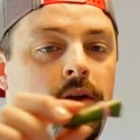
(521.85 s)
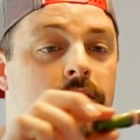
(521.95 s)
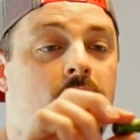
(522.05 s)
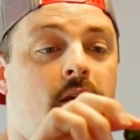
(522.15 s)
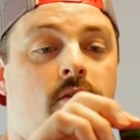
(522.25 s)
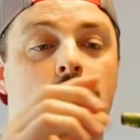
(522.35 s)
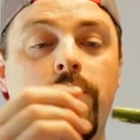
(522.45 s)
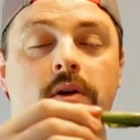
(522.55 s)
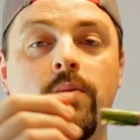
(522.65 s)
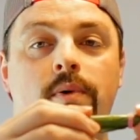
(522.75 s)
It's like
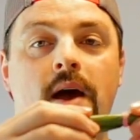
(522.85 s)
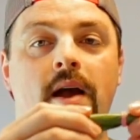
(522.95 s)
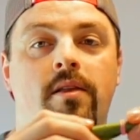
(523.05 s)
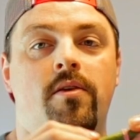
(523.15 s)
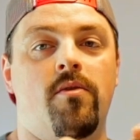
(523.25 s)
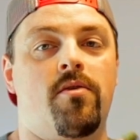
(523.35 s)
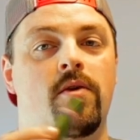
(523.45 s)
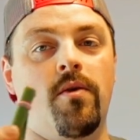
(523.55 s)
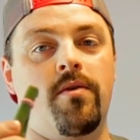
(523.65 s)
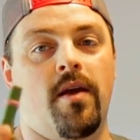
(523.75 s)
super compact too,
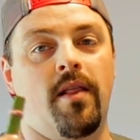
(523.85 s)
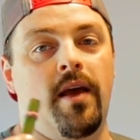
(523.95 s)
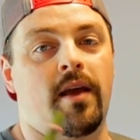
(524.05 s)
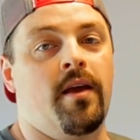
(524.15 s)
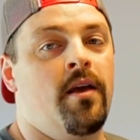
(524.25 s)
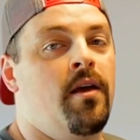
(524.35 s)
so it's not like